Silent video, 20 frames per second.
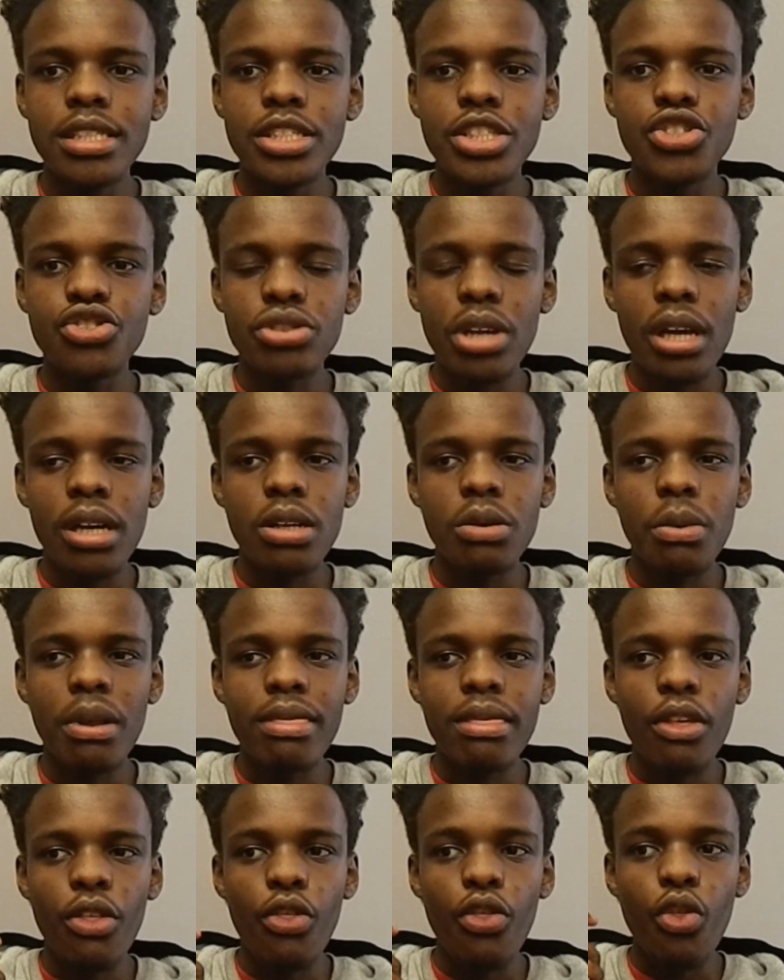struggle with
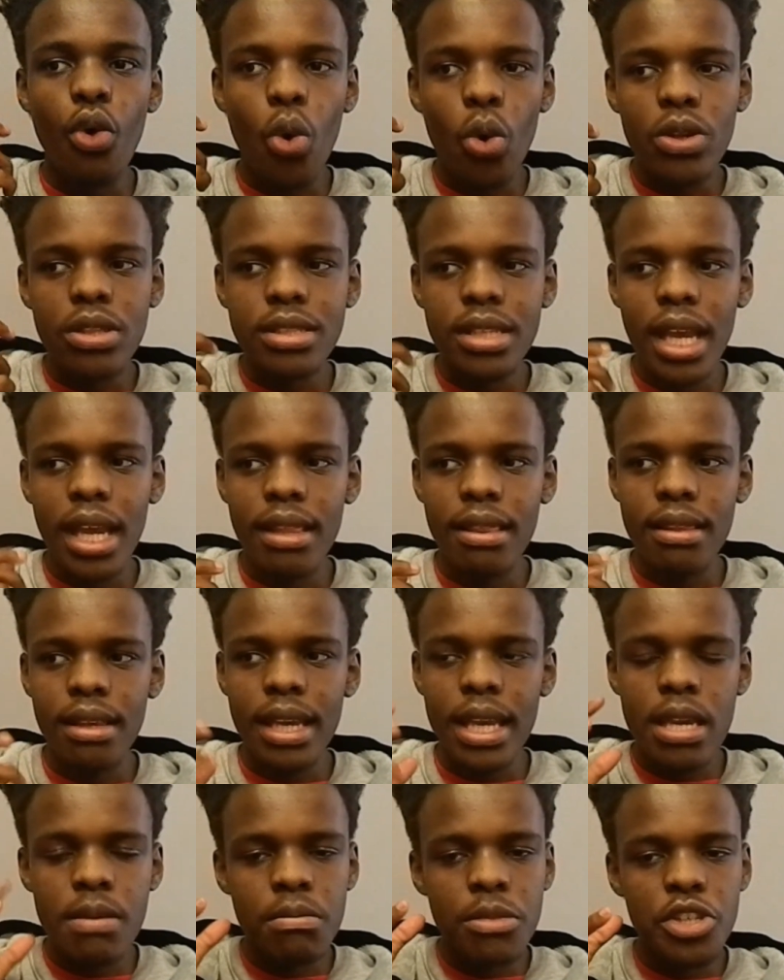the thoughts and the
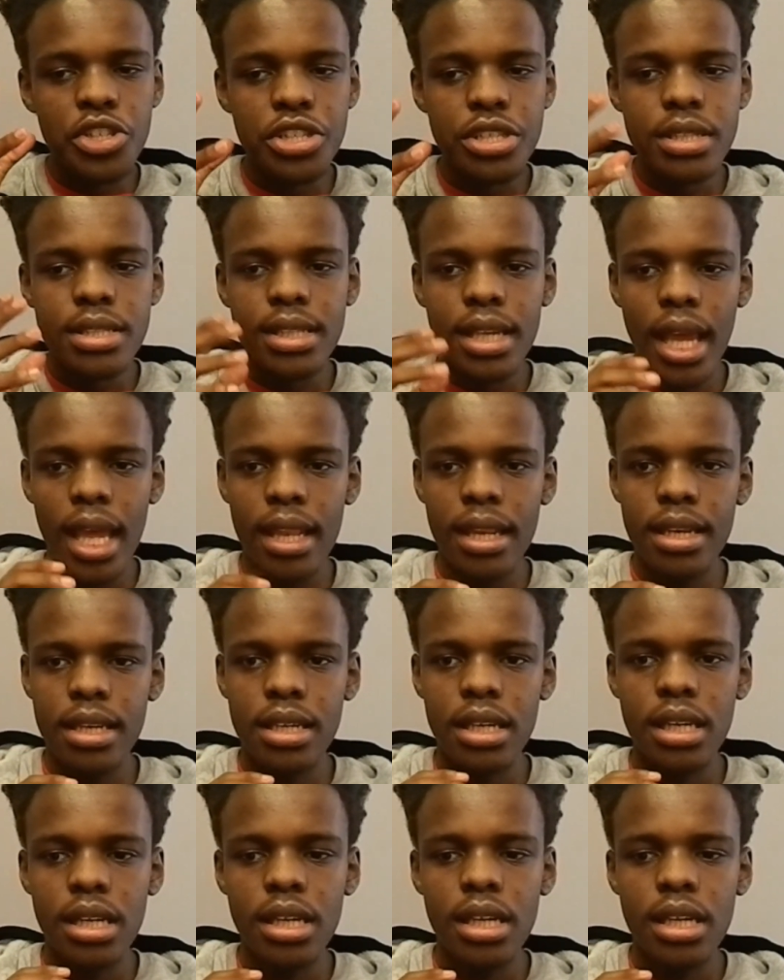images and